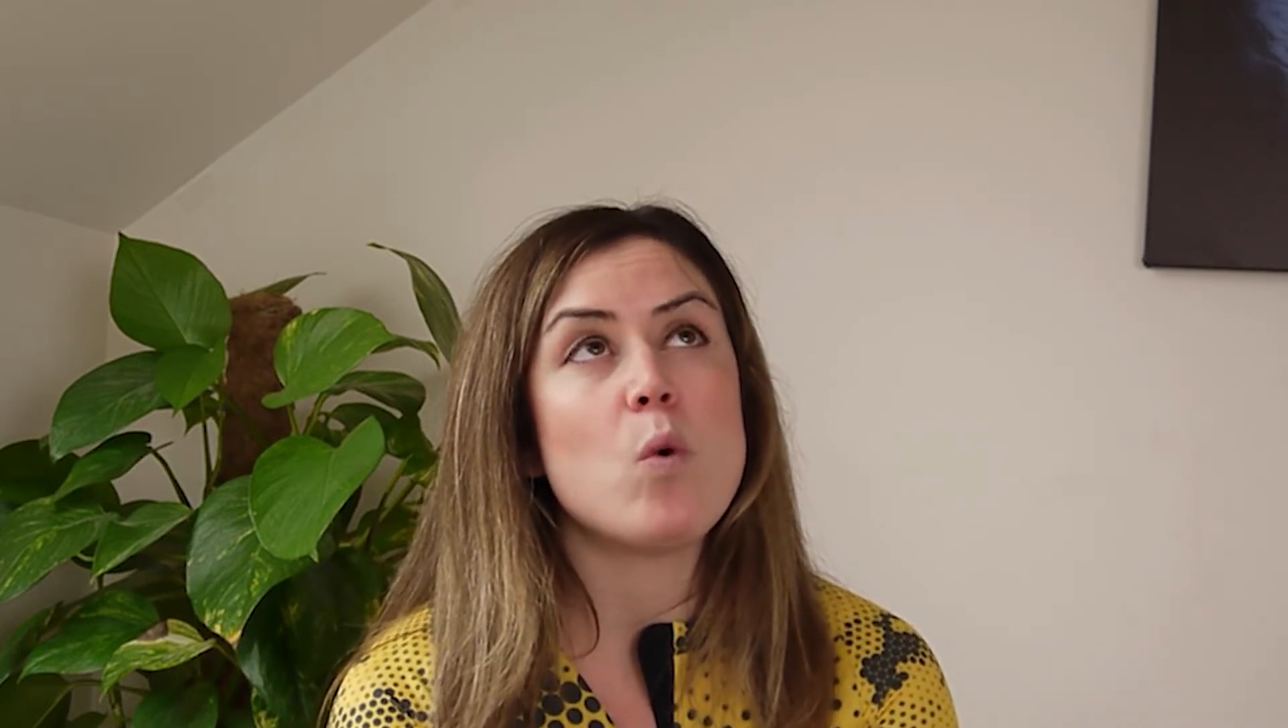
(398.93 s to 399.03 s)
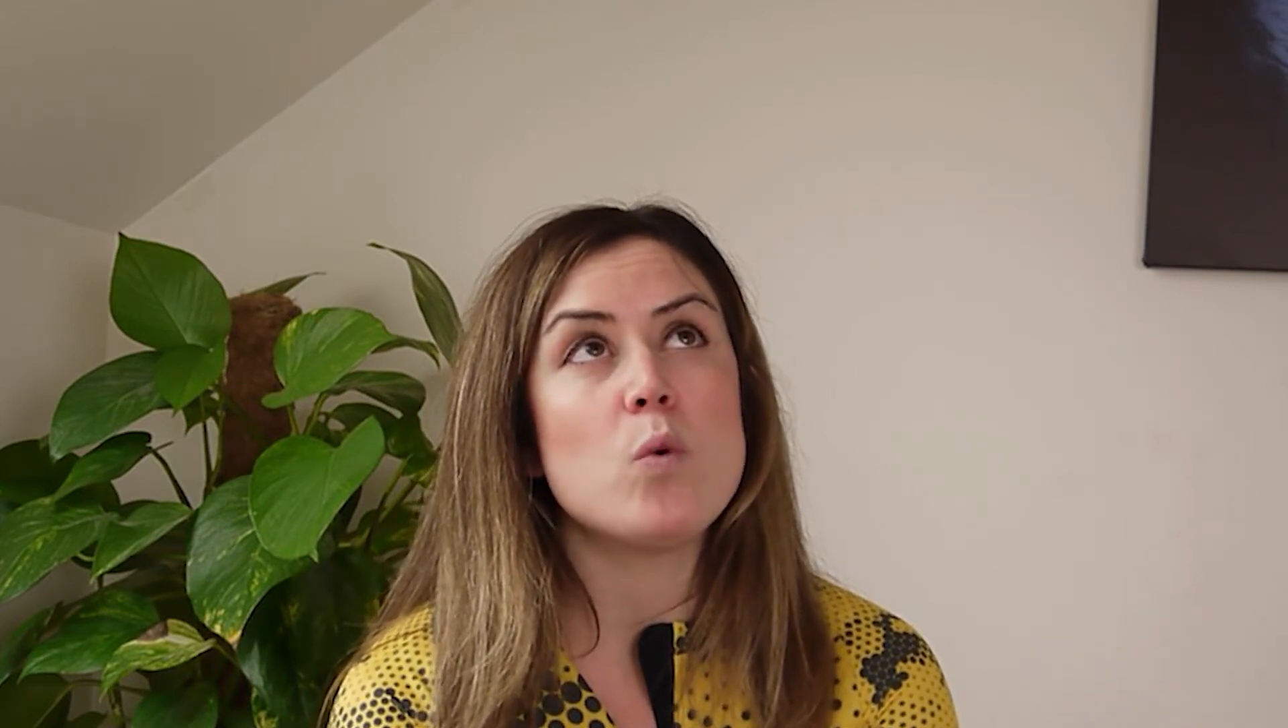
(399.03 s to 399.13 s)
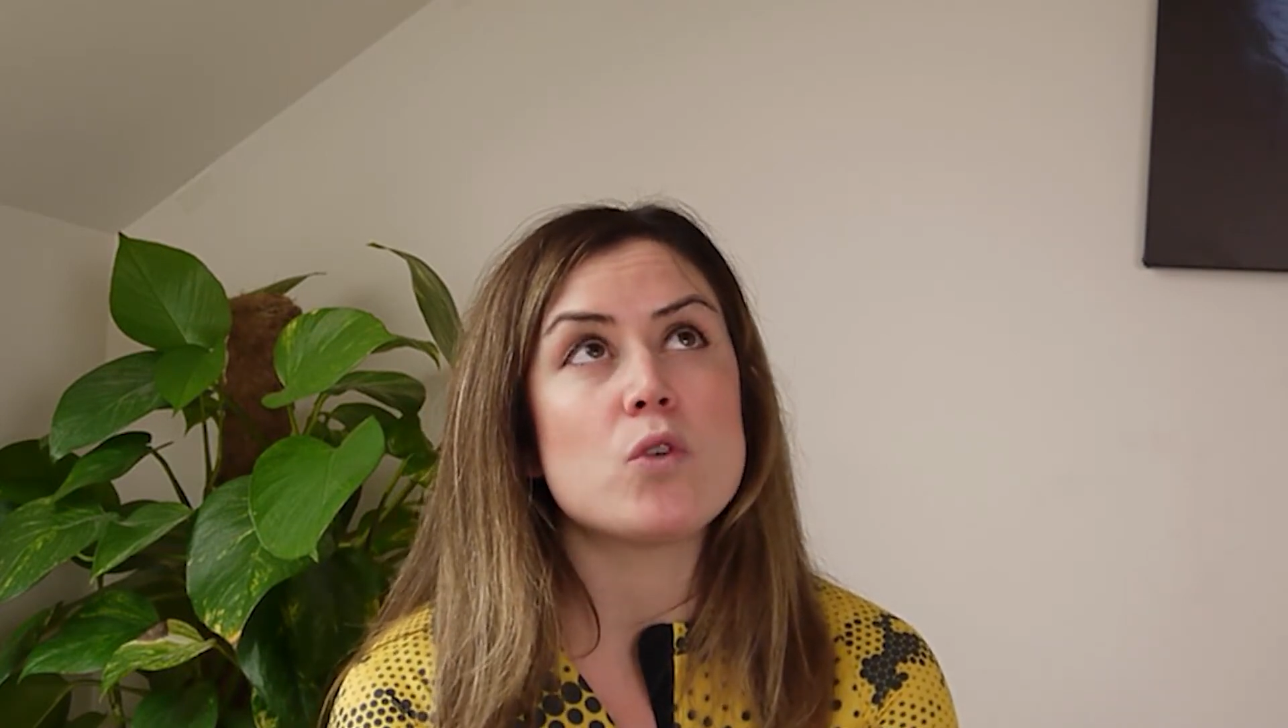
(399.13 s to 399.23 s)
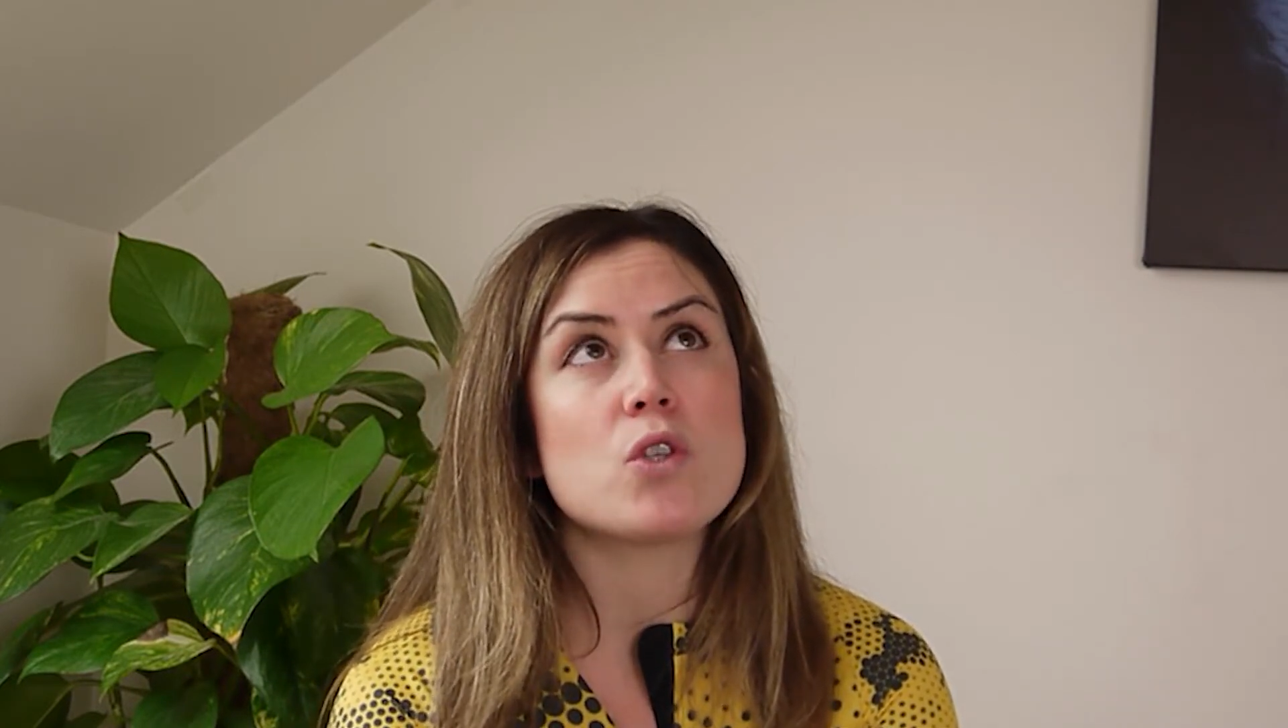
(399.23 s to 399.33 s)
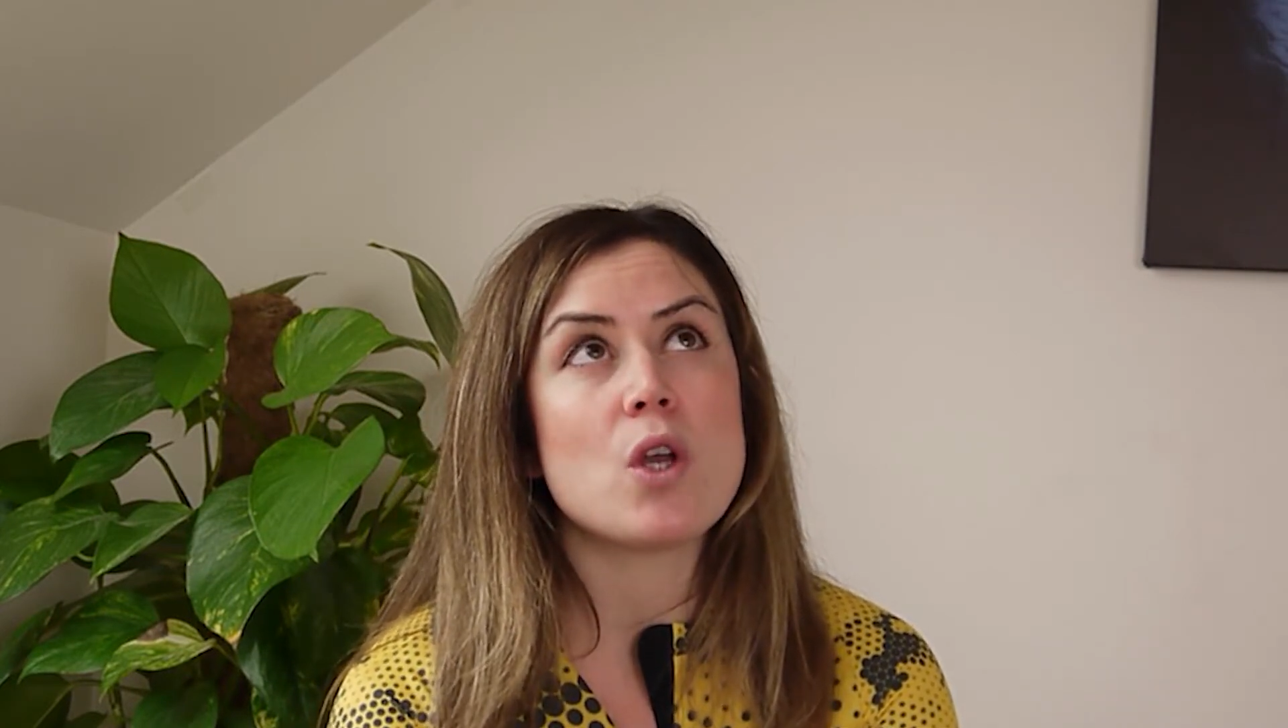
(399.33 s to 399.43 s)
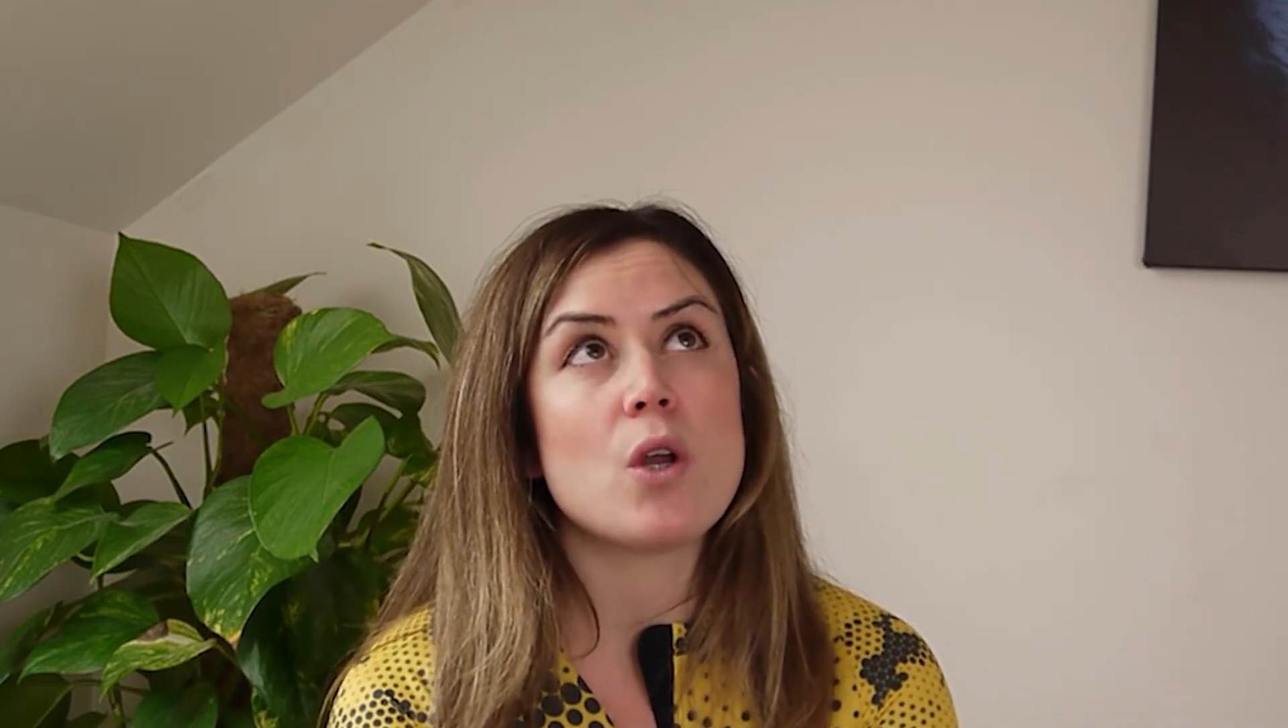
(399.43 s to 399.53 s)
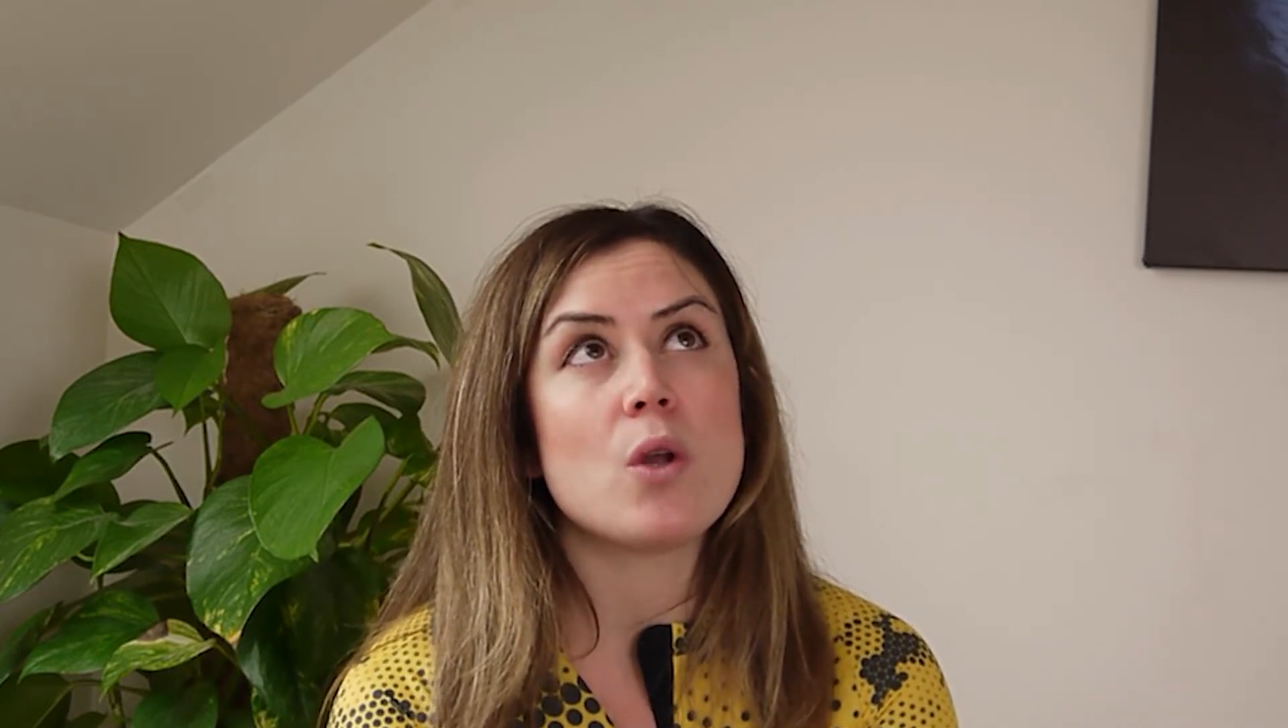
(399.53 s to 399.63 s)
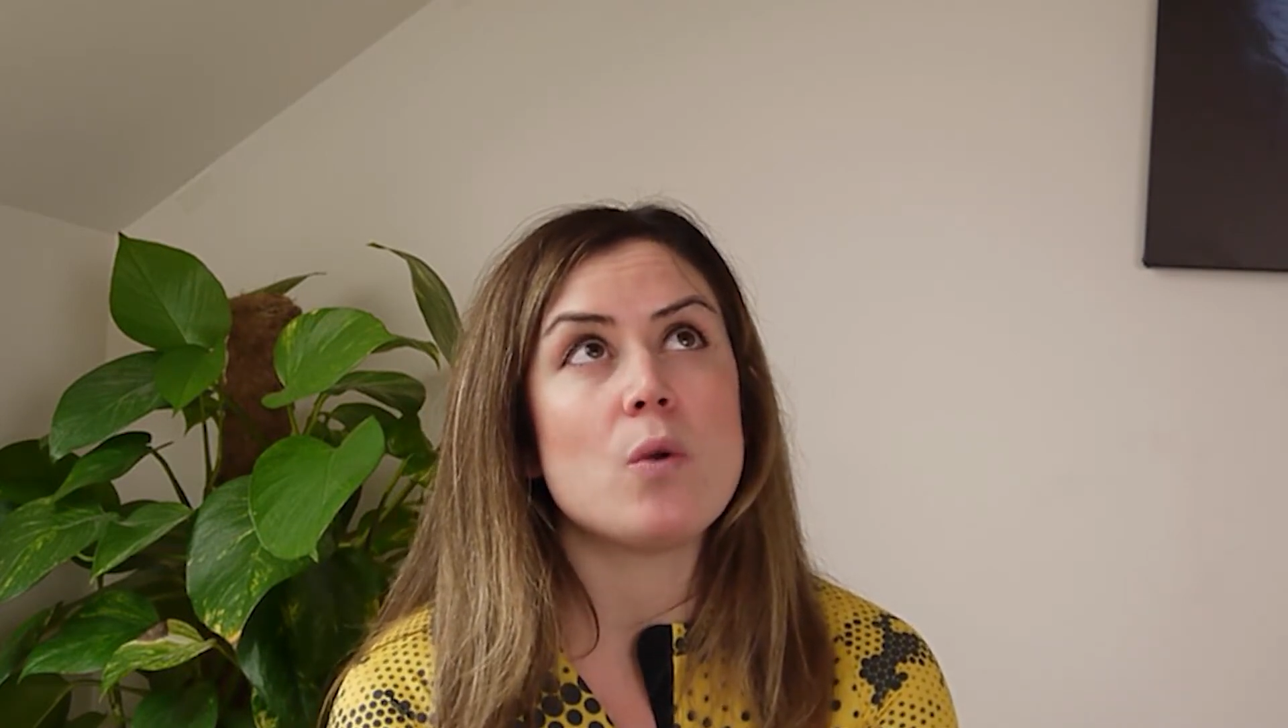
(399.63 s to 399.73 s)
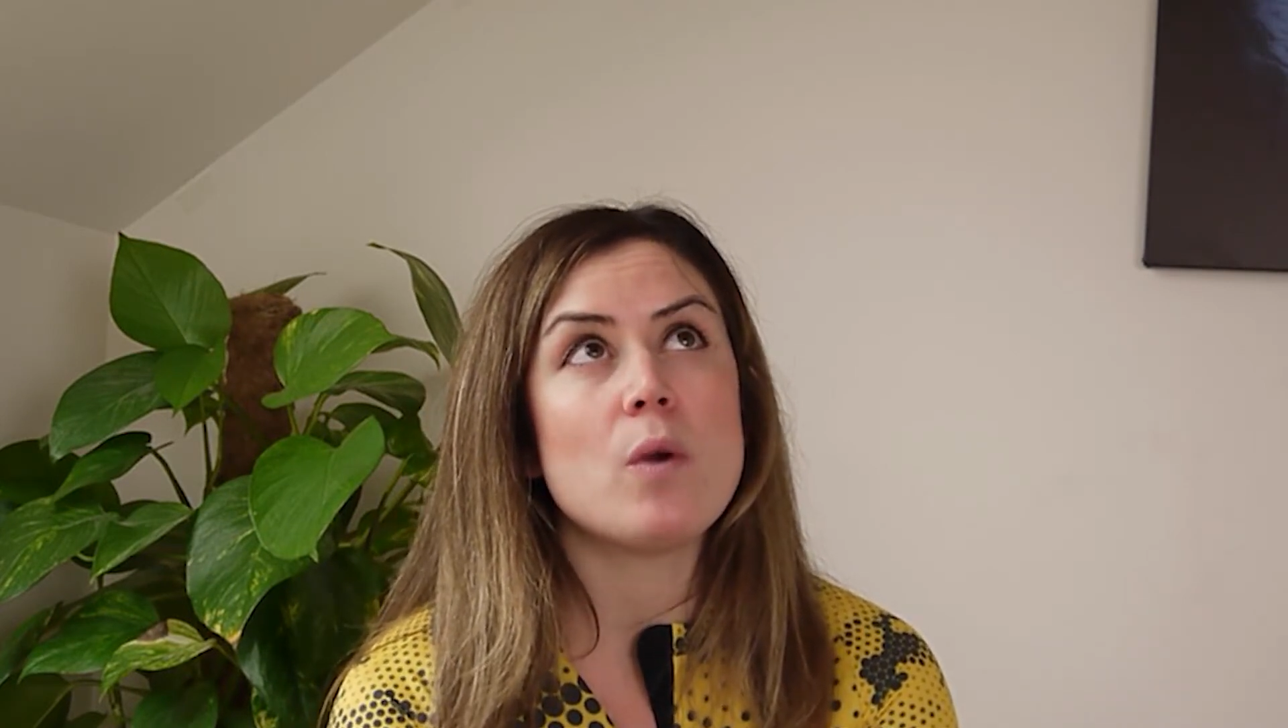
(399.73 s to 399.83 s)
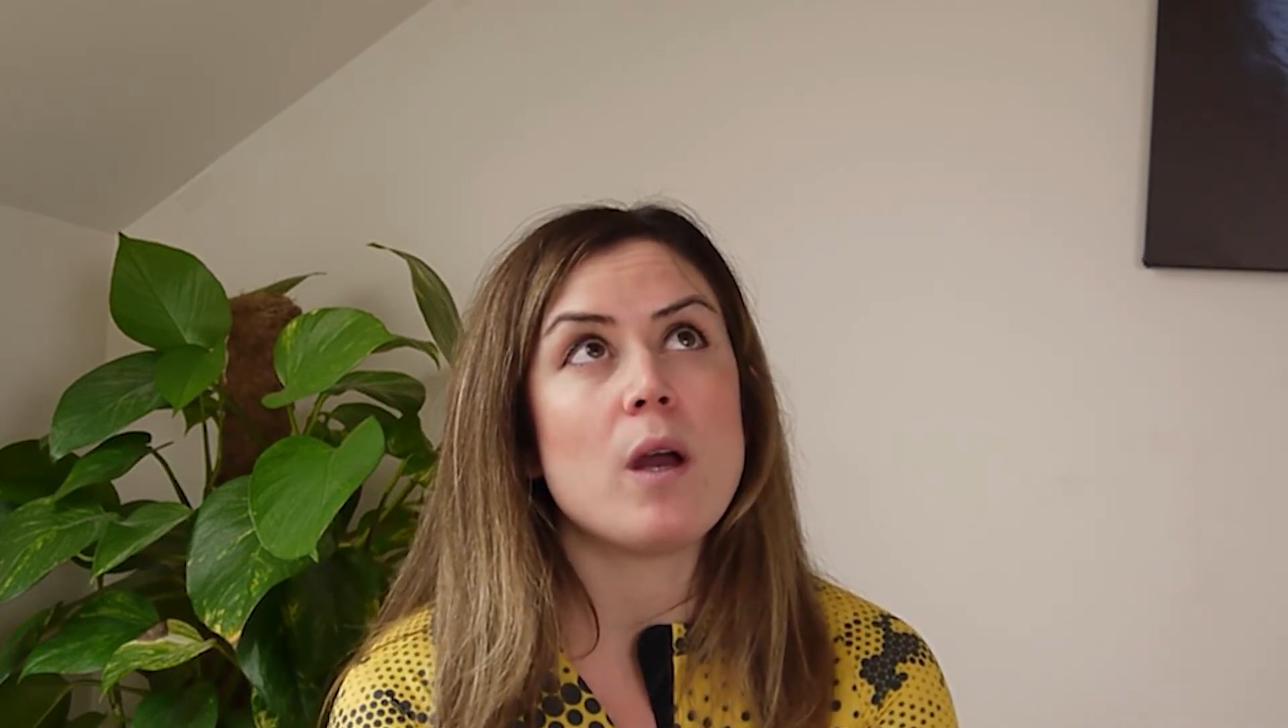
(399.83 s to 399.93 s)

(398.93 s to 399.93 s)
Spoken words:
also,